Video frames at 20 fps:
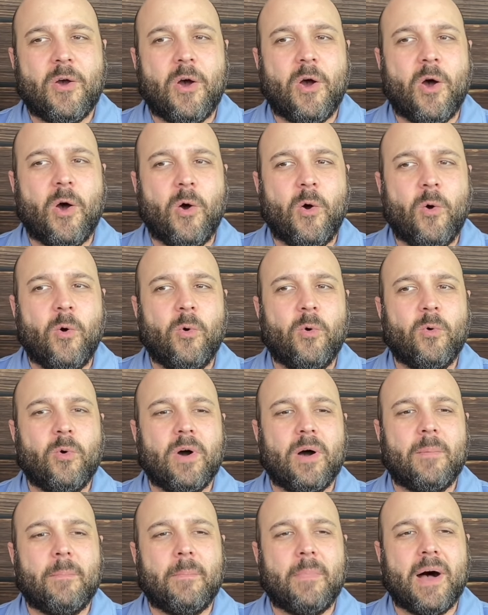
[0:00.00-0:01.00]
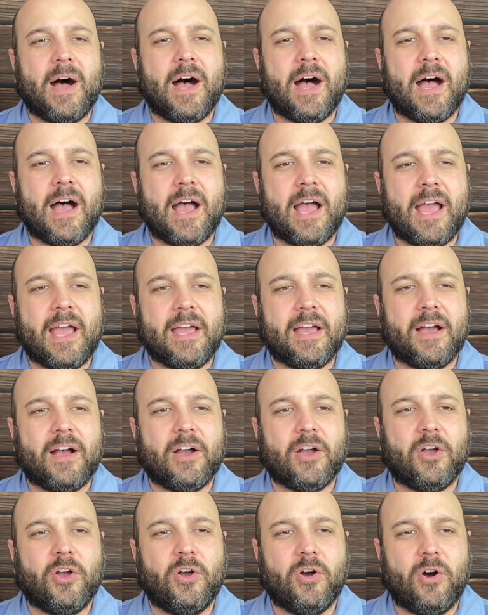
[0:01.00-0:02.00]
Oh my
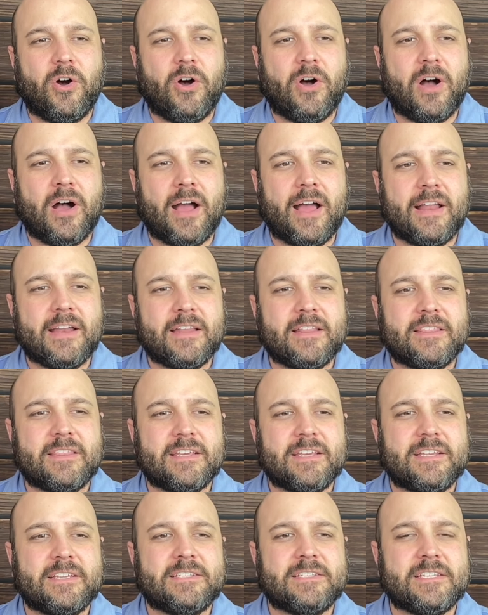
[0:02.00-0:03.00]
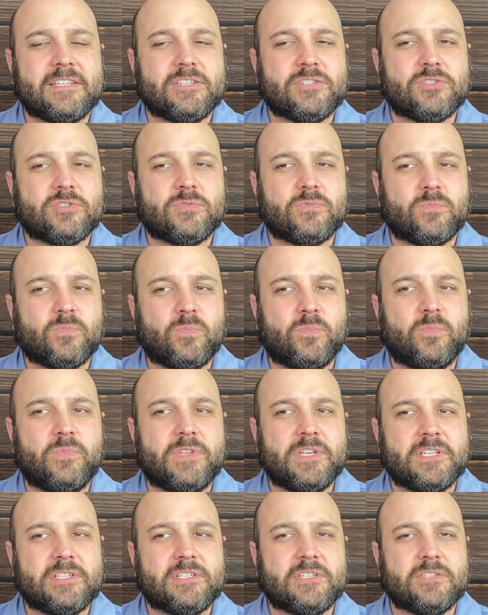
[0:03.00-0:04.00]
God. This is
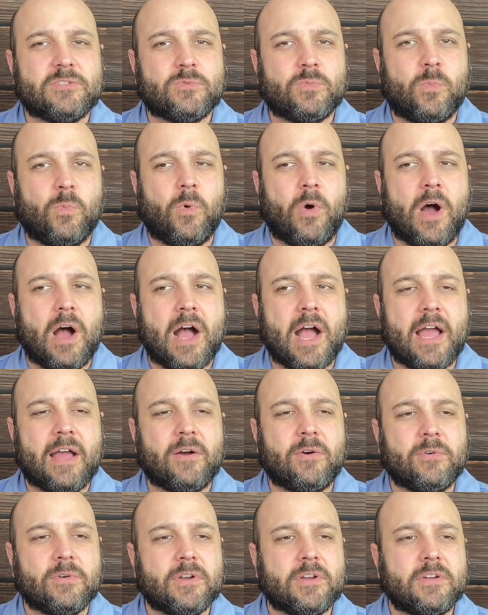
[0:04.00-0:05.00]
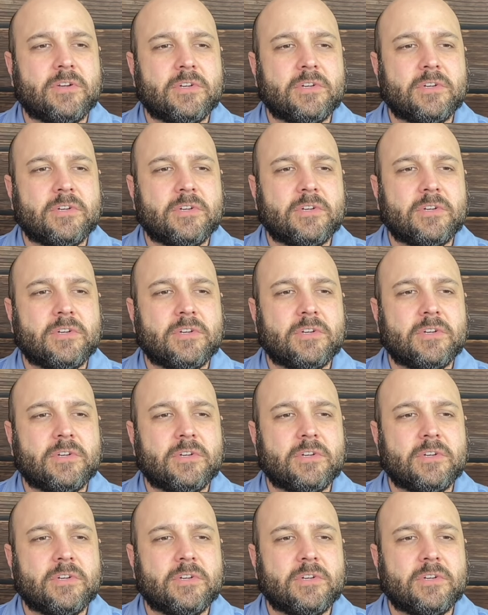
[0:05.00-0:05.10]
wild.